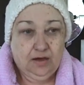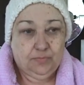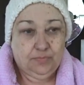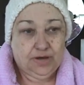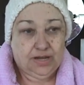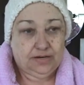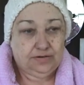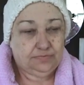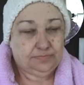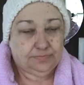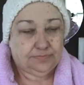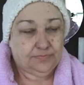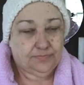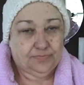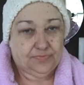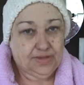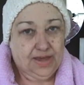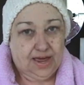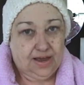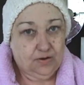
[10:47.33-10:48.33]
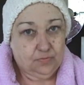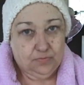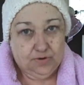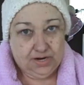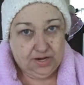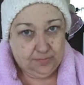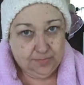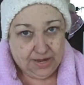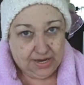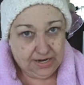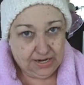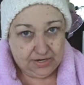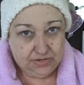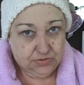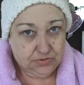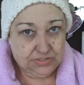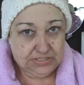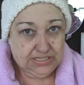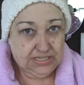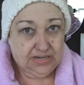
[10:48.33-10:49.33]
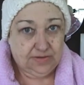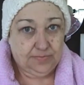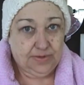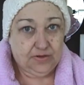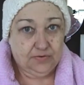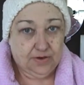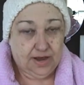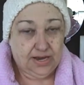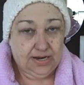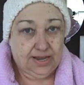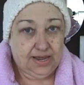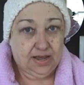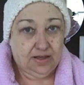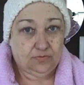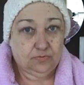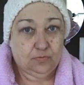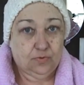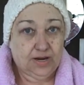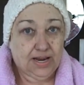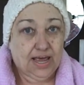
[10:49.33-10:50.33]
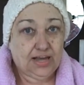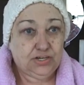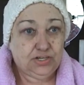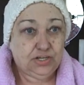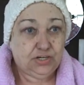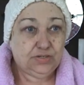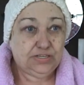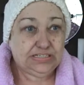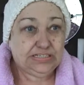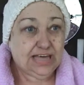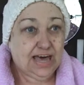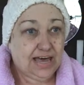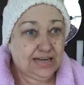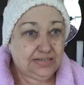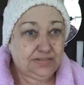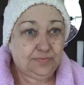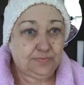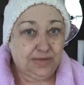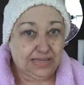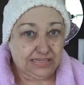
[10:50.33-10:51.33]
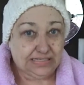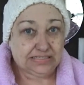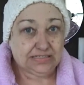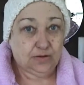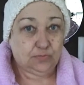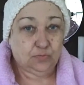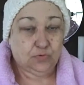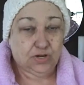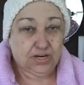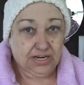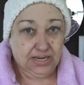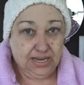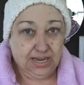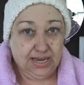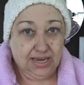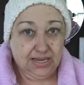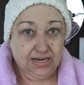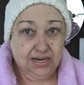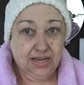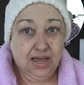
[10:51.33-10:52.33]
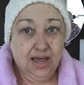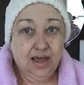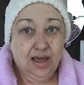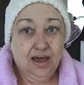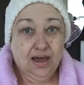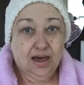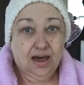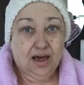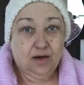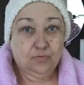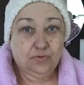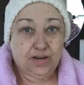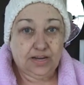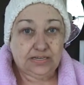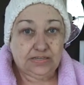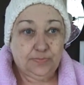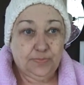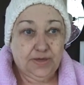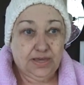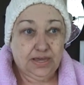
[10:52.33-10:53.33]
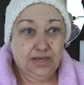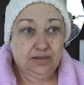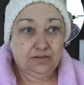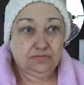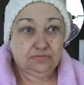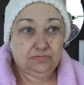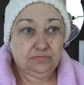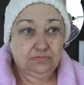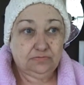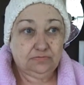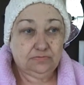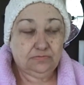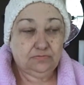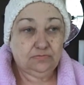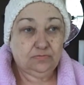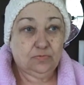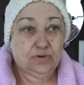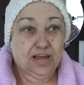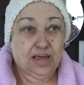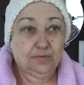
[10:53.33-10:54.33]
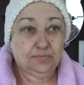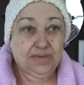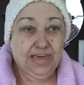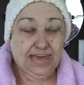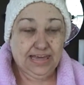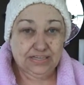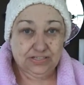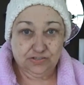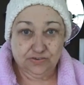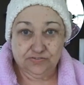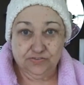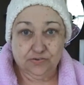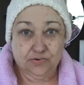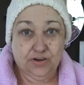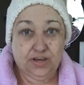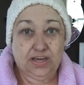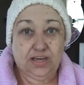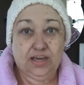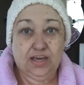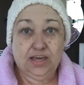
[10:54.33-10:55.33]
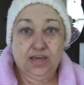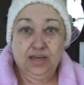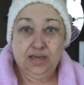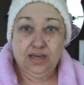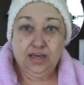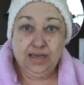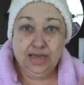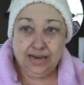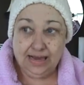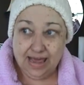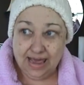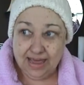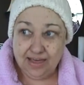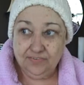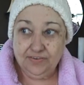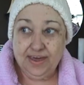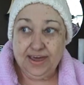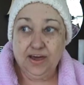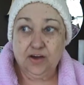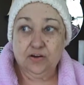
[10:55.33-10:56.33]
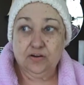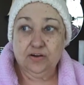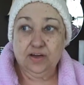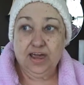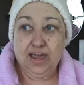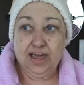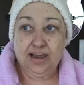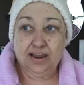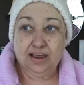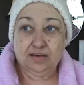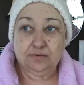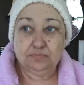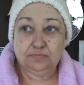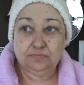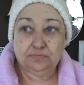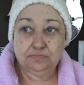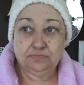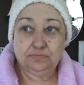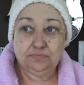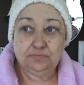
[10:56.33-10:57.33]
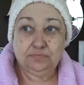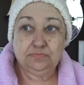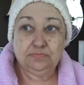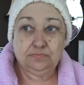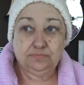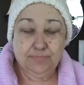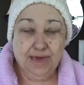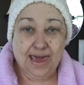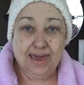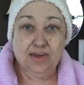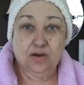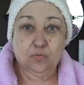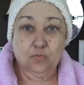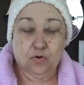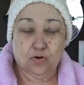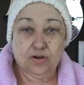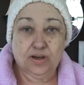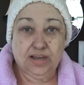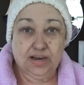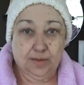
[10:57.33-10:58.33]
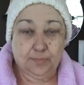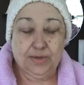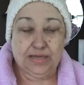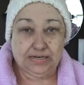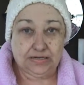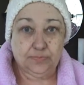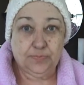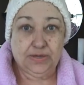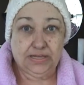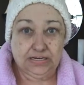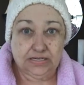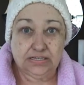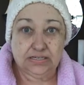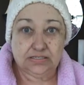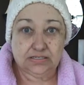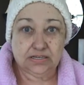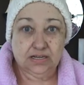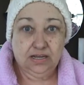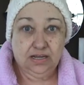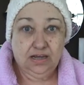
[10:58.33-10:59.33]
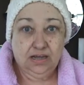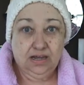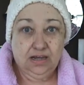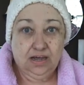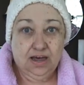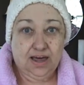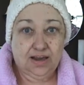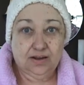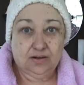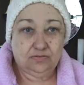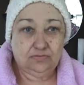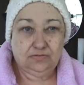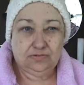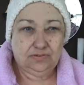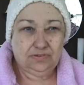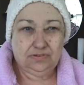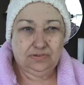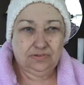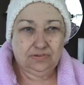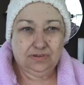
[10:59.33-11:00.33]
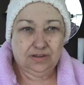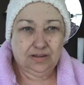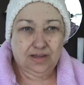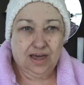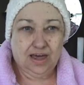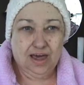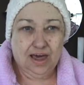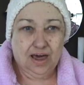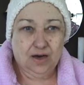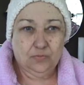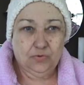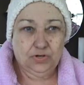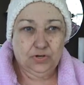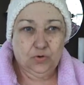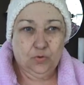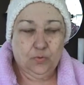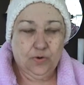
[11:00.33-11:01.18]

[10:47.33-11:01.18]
But I don't want anybody interested in me right now. When I do decide to meet someone again, I want it to be when I'm cancer-free and I have hair and I'm back at work and I'm independent. I would